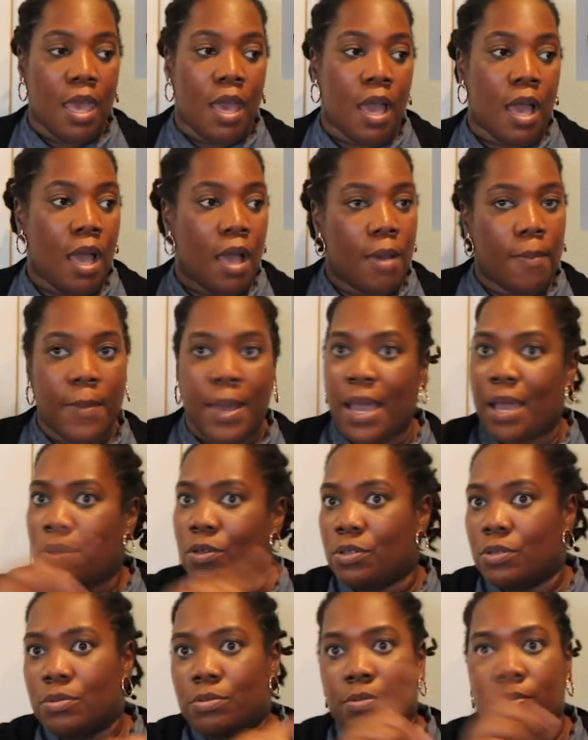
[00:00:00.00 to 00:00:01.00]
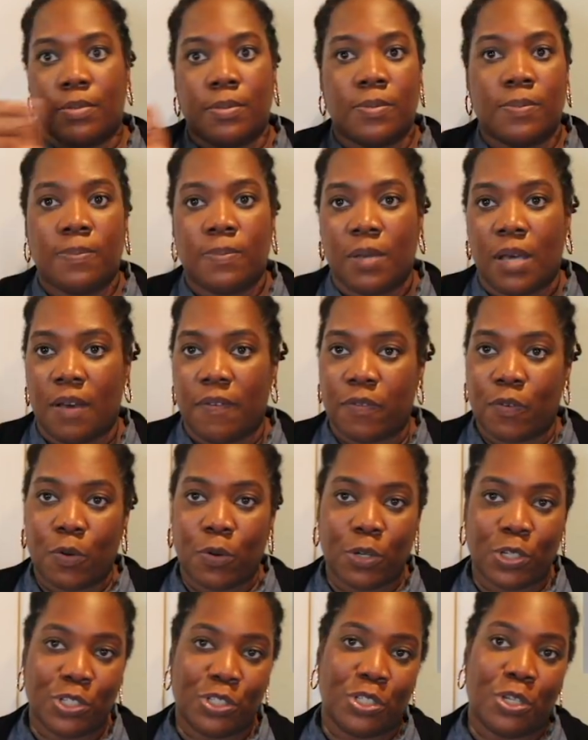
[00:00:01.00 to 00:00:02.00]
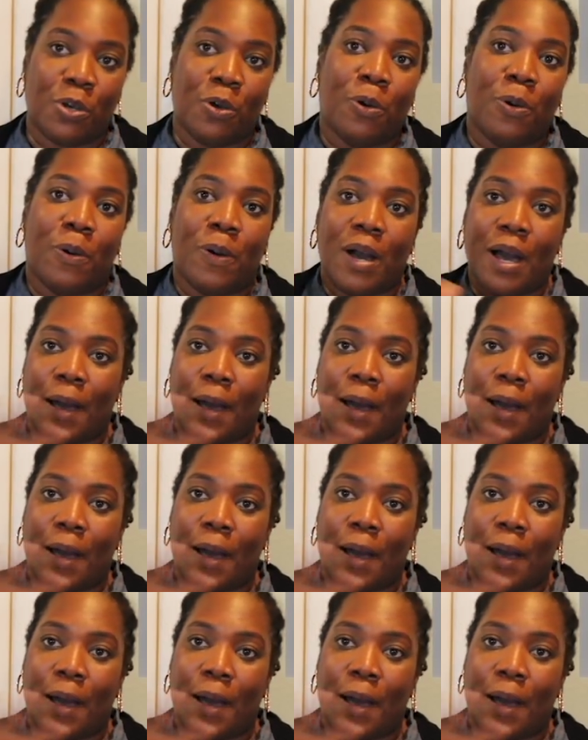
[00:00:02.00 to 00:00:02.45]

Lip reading: I'll of course show